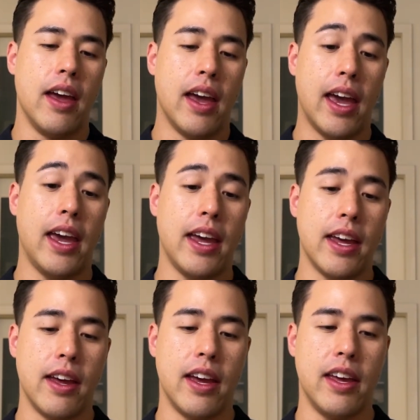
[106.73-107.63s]

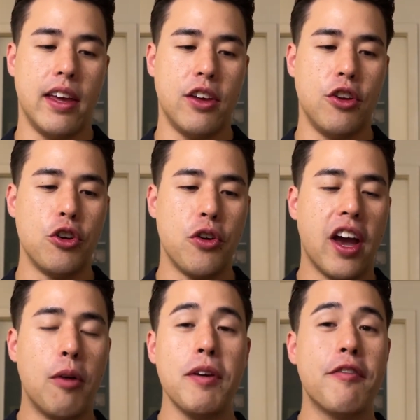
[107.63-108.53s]
hey, you
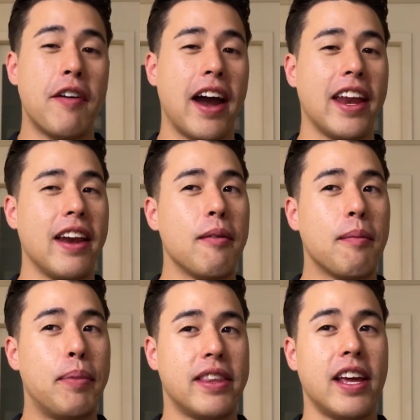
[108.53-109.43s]
help me find
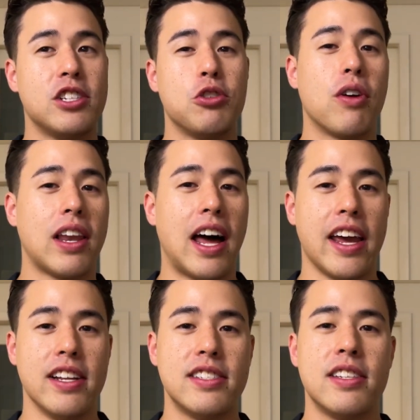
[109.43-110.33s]
potential
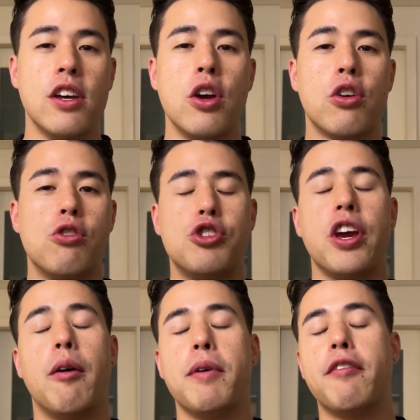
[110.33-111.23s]
clients. Could you
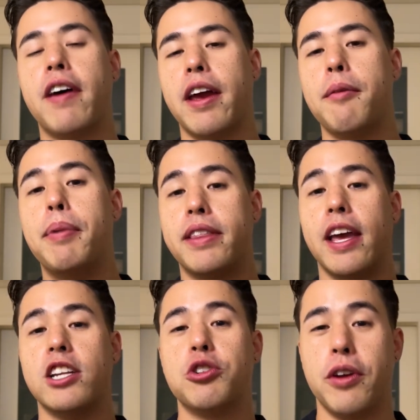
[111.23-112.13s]
help me find
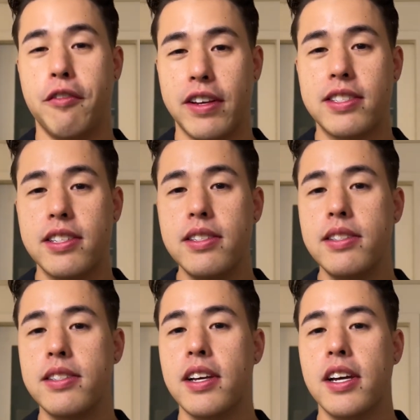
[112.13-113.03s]
potential investors?